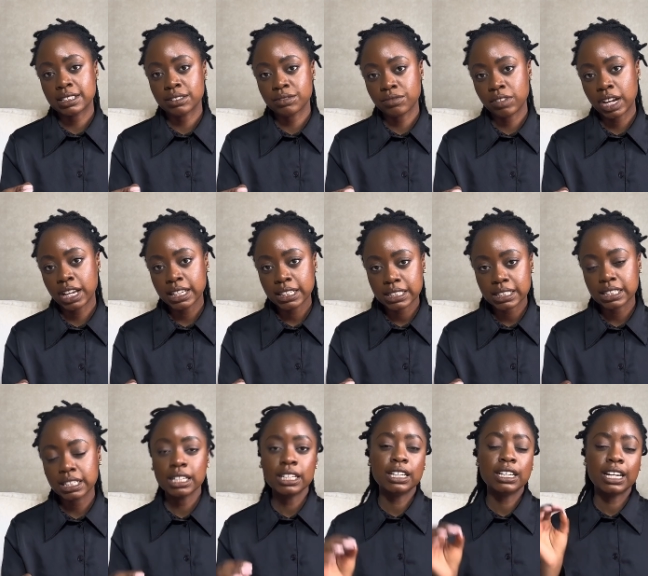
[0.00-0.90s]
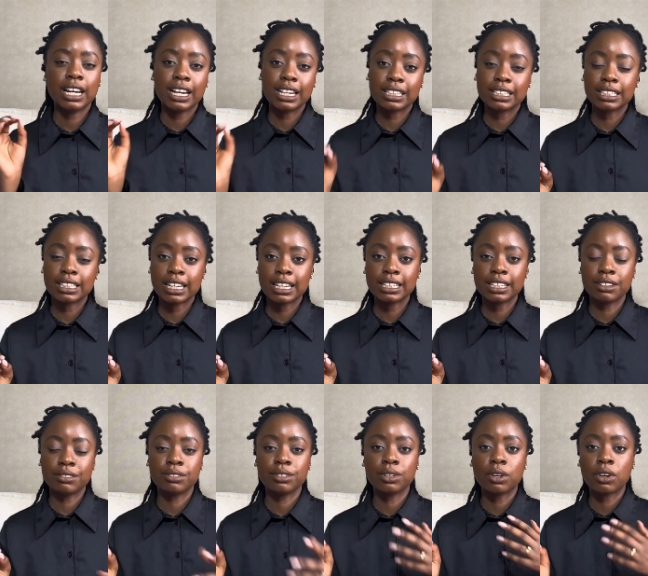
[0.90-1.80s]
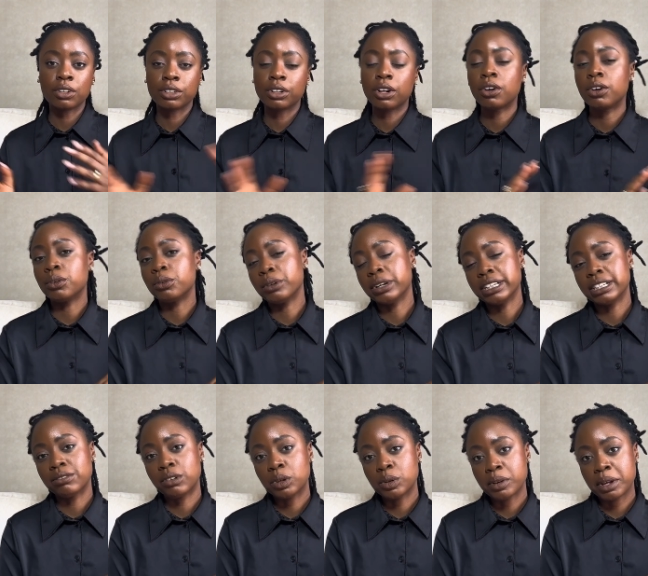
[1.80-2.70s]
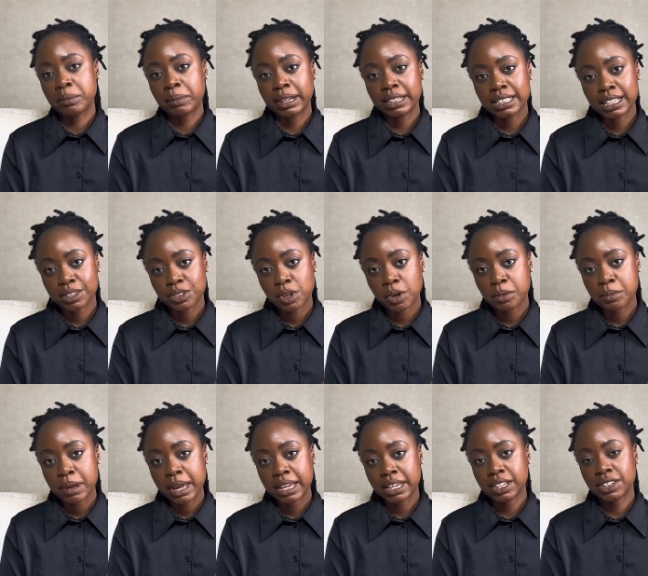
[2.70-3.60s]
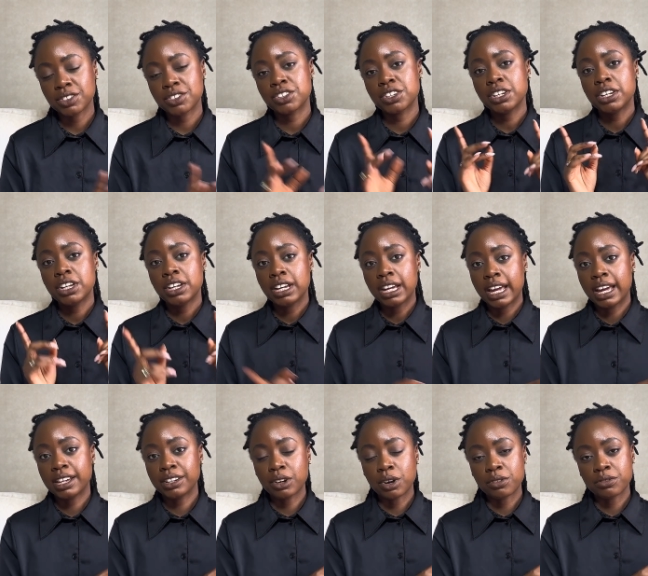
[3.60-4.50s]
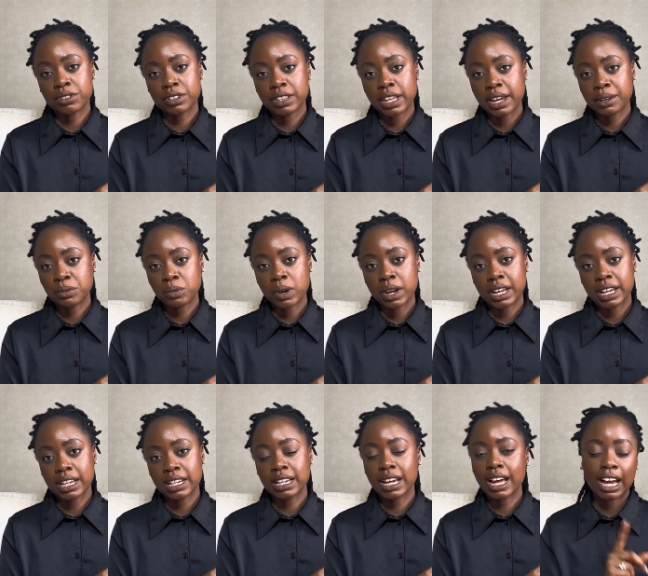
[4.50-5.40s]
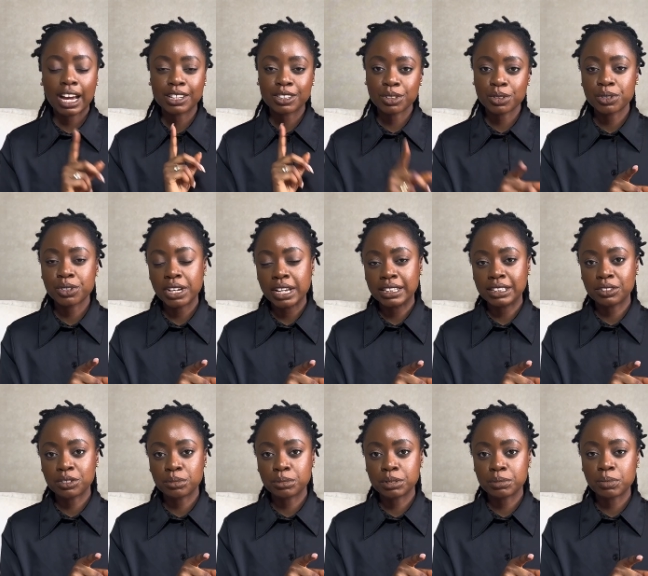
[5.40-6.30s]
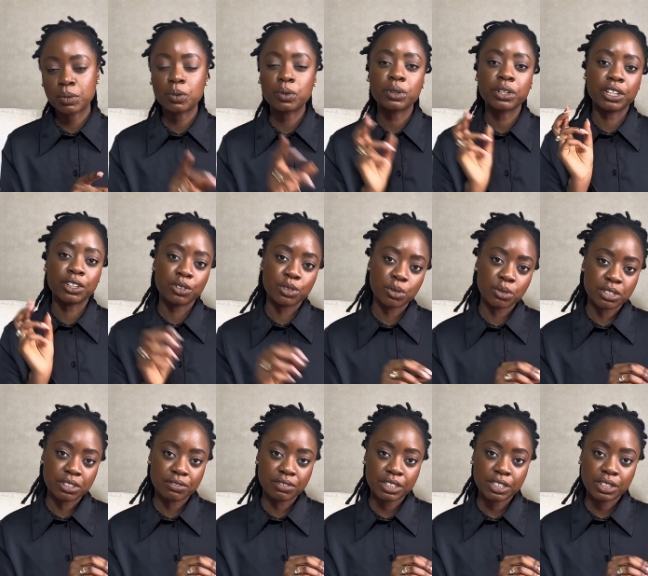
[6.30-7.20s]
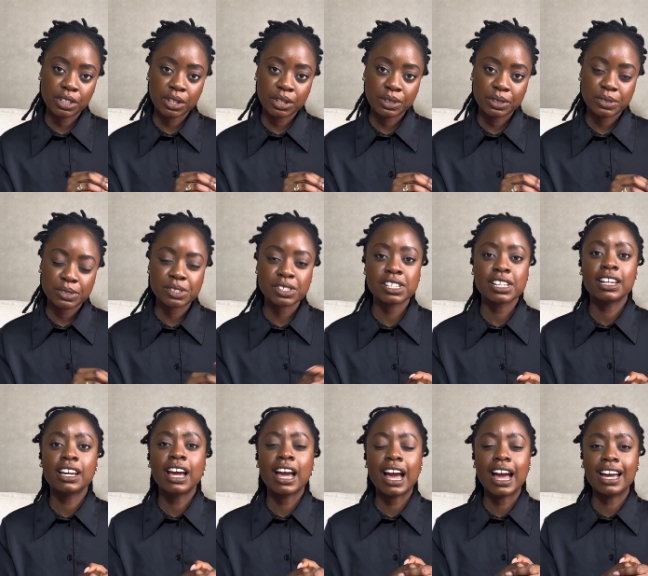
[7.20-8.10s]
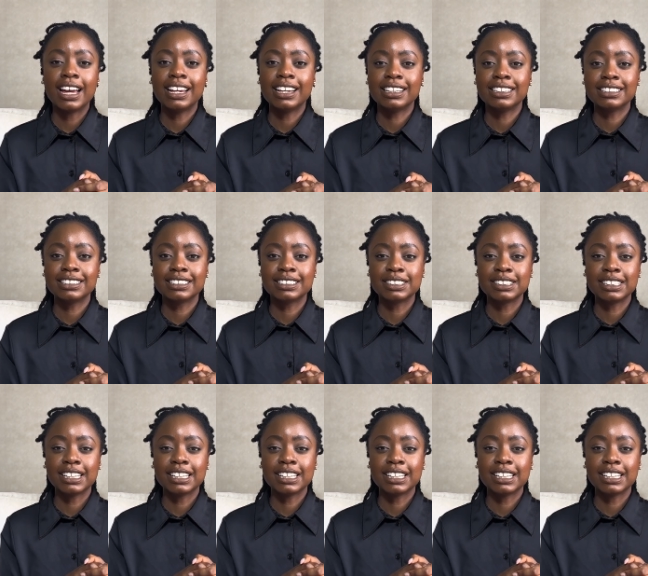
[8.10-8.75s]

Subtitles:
advice. And again, if you are not already following my TikTok page, head over that way. I do share a little bit more in shorter videos, and